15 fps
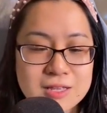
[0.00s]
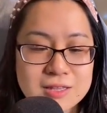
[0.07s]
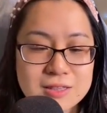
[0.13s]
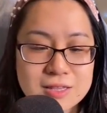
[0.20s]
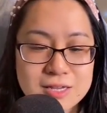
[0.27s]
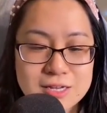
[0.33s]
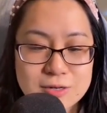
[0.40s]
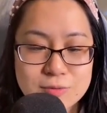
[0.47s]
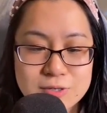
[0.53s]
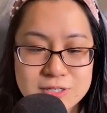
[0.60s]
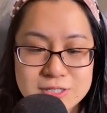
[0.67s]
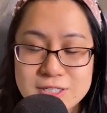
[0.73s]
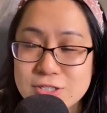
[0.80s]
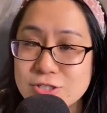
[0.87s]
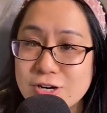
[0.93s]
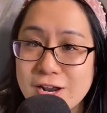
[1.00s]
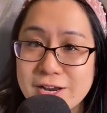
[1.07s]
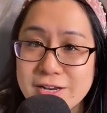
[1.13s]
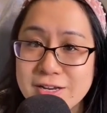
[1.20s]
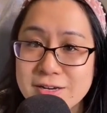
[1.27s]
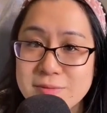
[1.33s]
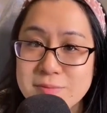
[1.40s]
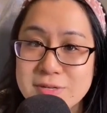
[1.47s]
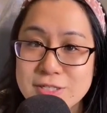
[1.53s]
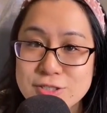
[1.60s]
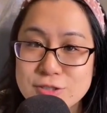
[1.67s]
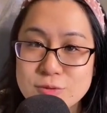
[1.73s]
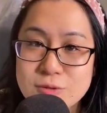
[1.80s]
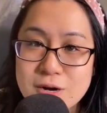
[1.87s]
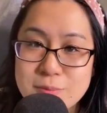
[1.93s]
they really try and mix
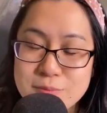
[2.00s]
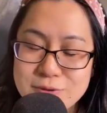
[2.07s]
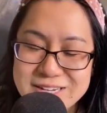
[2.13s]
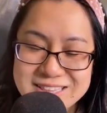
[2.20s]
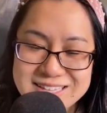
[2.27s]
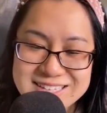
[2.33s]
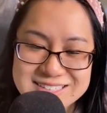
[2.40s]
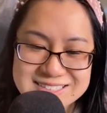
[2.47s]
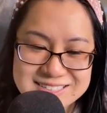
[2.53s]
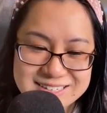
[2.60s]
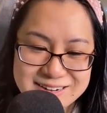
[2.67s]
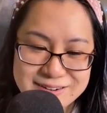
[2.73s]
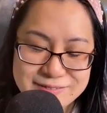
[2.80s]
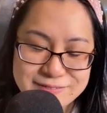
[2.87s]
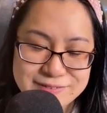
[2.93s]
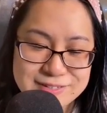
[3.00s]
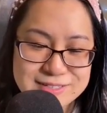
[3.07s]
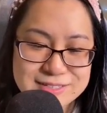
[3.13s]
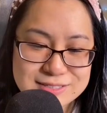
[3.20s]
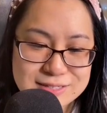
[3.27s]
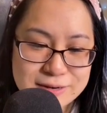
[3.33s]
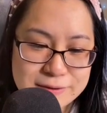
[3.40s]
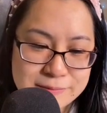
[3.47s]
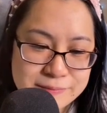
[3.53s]
you up with this stuff. So